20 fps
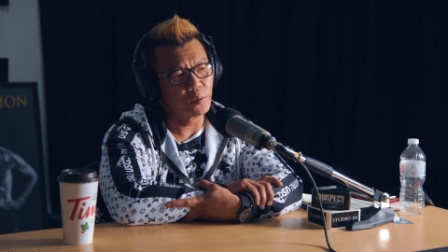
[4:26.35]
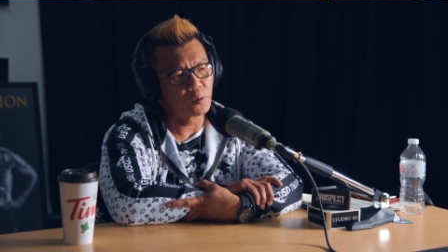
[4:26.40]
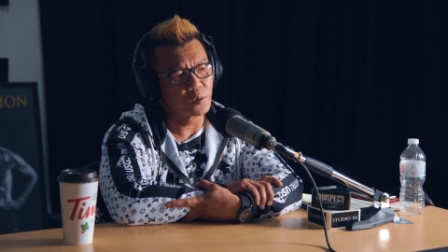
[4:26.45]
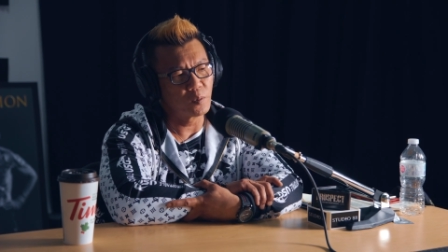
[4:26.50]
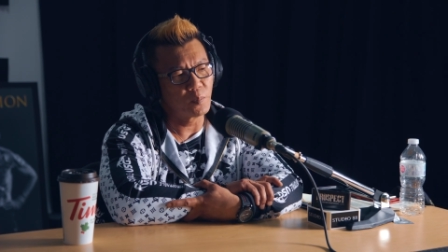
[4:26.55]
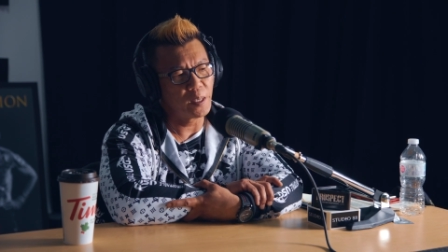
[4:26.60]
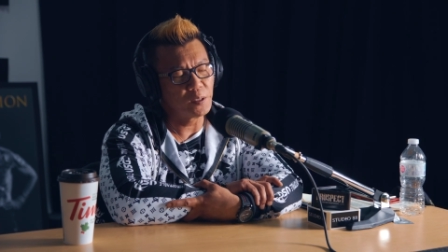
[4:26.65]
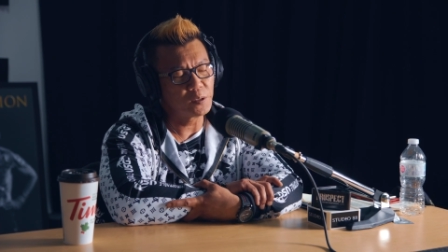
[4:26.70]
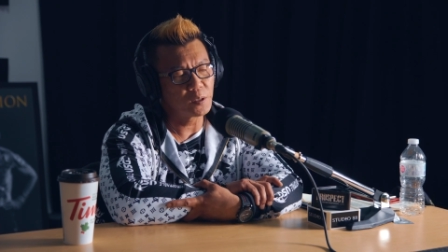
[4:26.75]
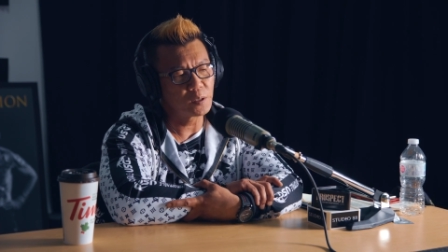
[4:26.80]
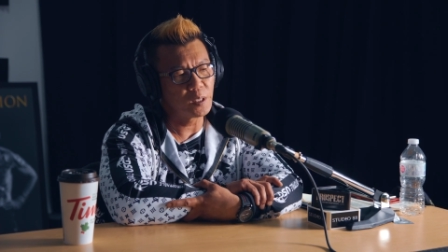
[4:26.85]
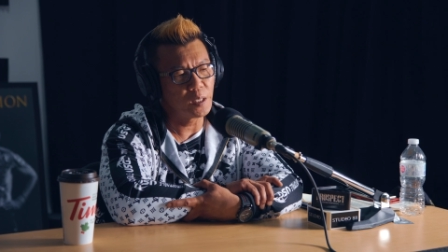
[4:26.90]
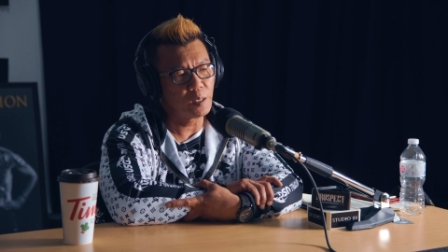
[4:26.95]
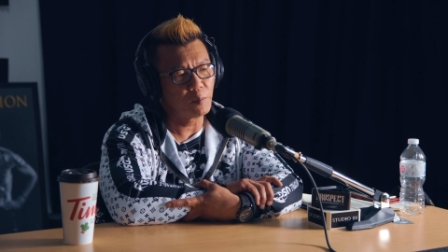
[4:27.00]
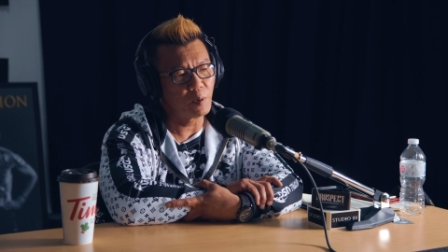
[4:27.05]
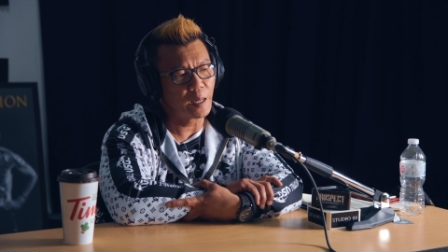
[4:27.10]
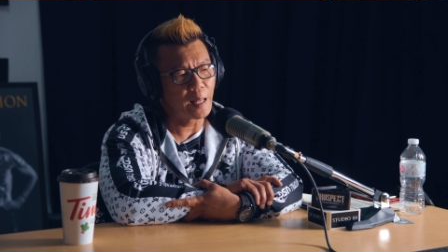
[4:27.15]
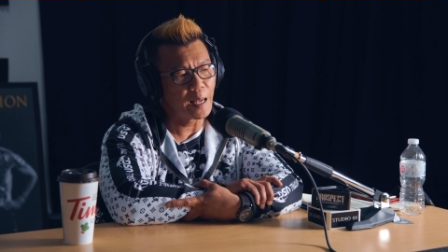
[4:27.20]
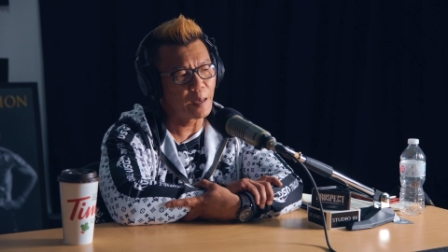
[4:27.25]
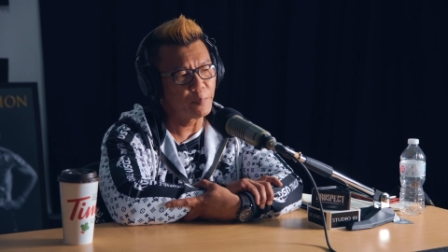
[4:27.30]
So basically
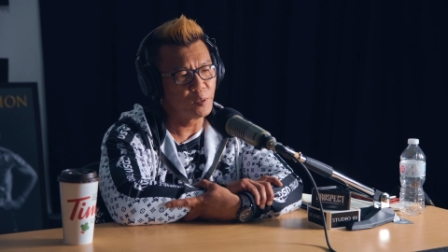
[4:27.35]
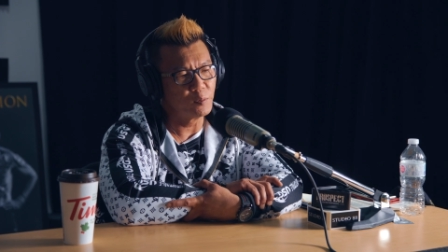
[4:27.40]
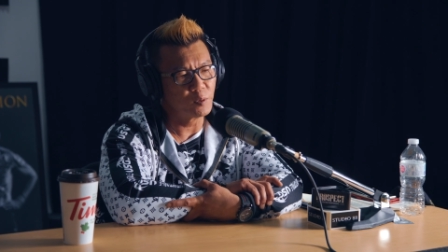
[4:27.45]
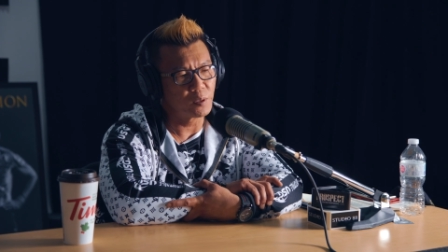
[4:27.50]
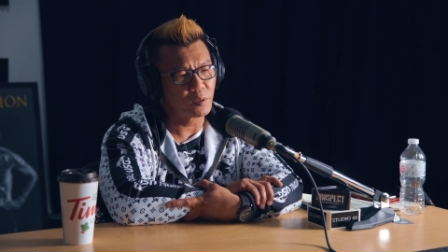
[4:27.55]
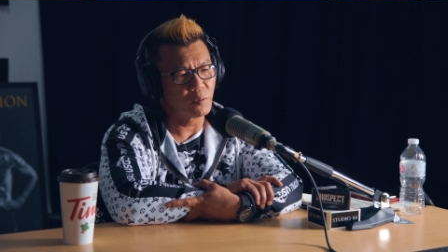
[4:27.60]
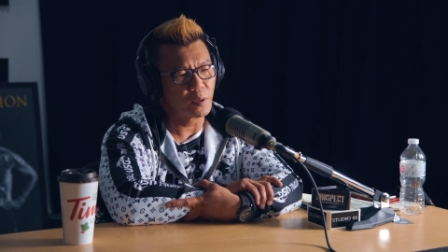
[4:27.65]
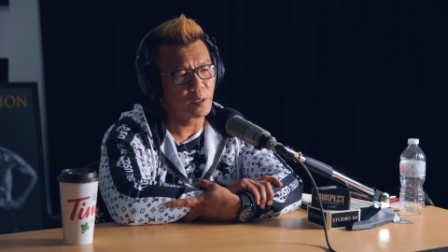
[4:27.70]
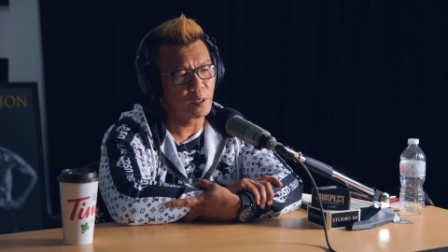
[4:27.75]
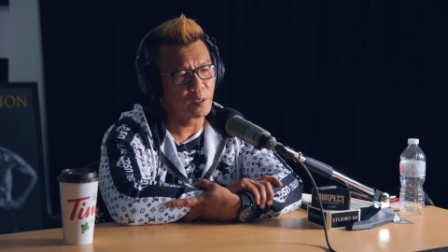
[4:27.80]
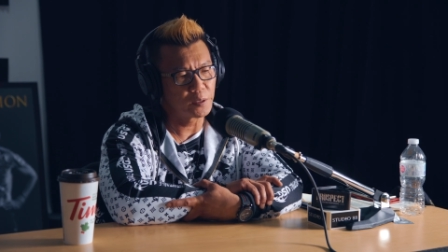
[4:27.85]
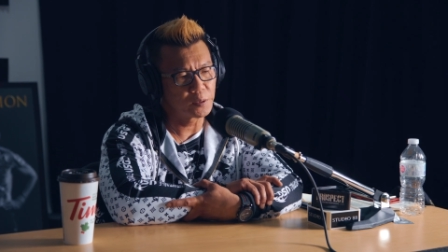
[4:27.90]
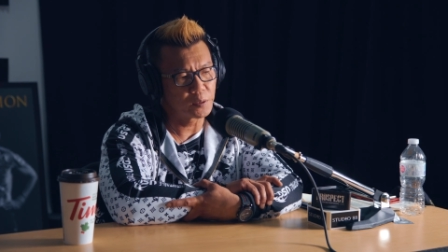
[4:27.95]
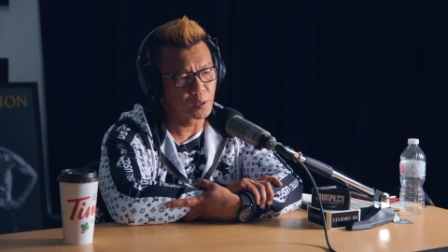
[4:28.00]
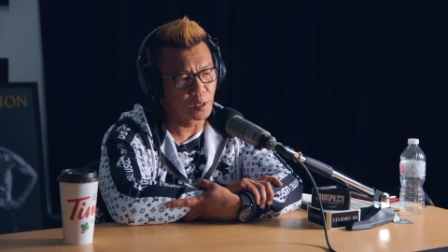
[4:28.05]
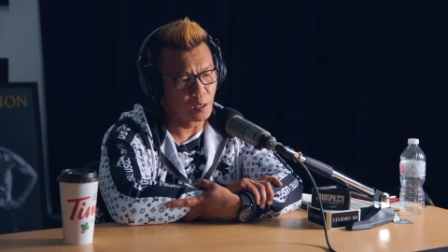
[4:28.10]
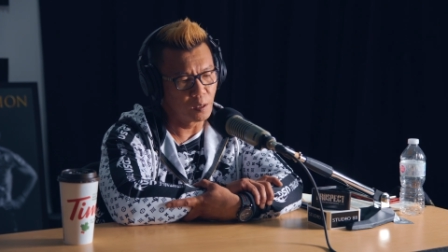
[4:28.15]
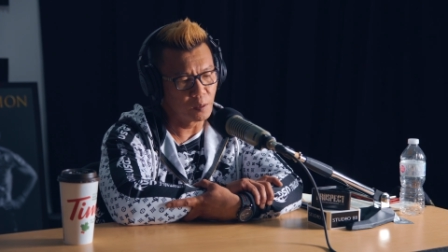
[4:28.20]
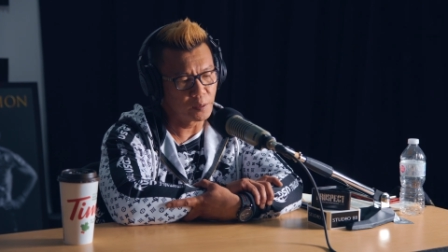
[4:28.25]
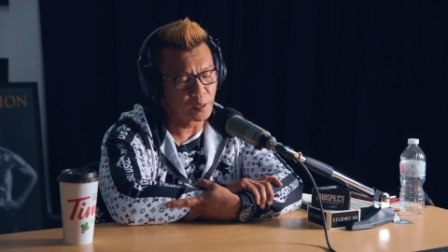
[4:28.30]
what happened was 3 years
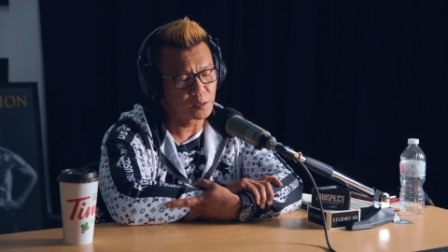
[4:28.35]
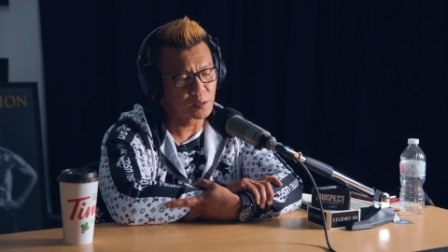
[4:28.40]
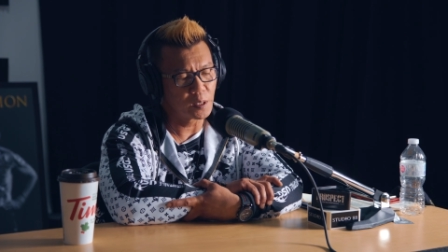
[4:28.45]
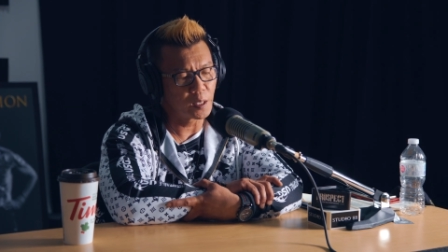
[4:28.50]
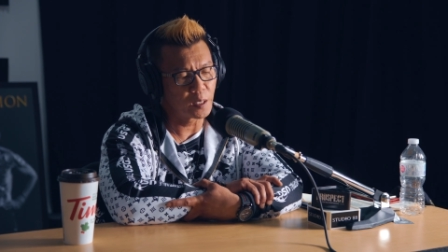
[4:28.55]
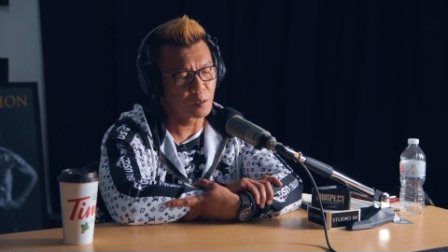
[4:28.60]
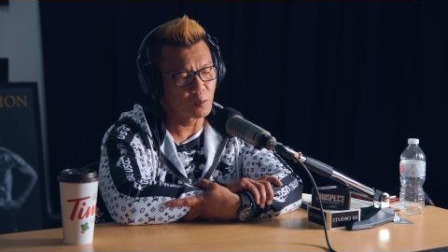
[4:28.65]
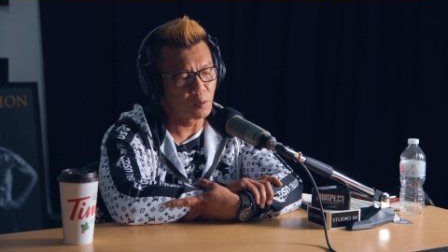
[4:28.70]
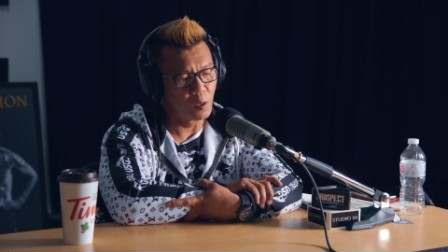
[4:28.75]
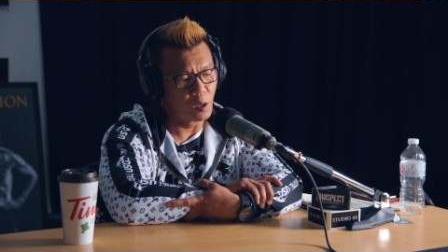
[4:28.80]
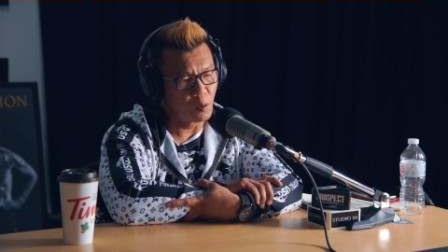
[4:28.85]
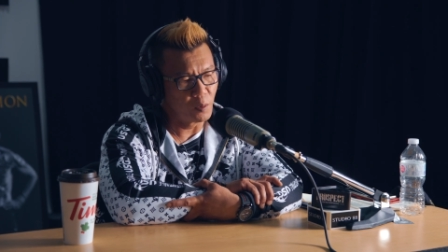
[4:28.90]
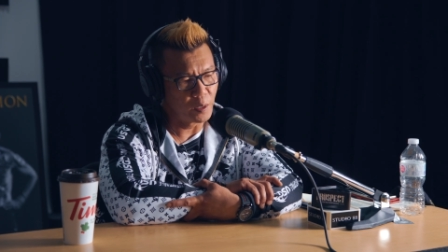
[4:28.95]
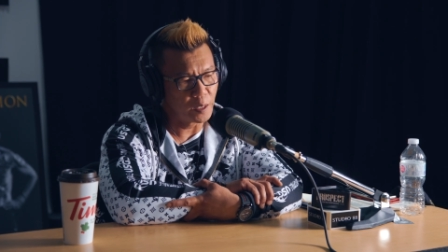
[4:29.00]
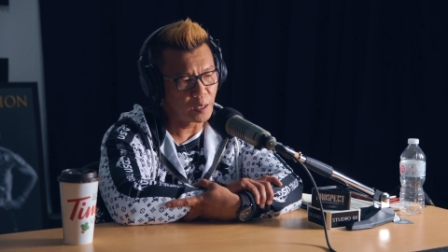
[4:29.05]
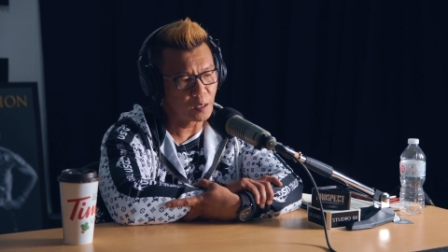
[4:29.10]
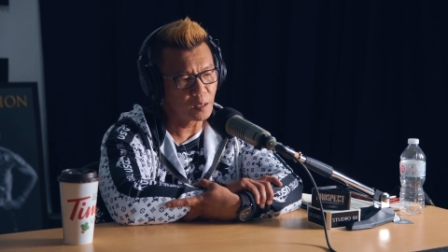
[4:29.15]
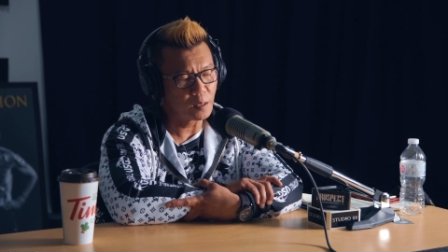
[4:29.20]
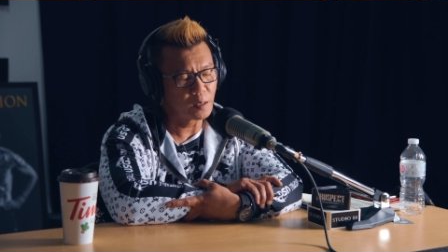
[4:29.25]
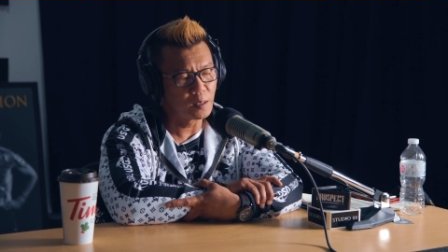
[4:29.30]
ago, they started
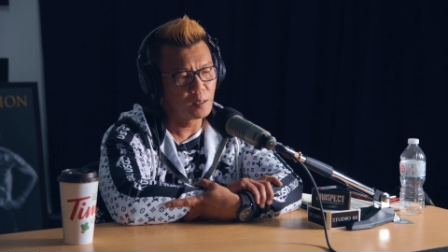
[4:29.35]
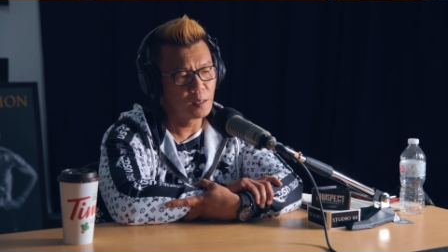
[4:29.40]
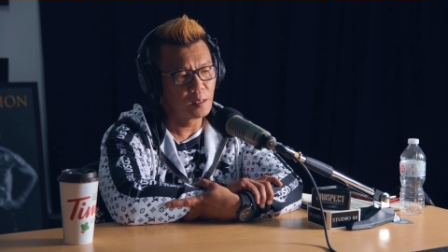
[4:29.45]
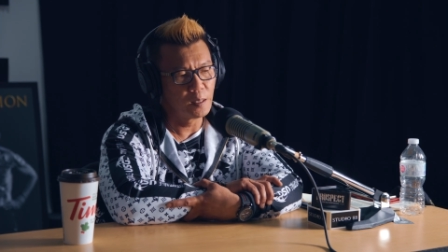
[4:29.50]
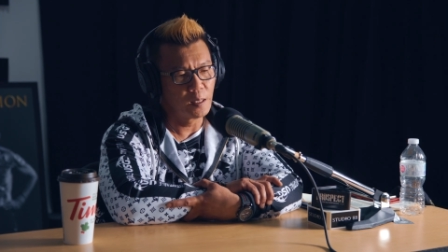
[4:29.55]
growing,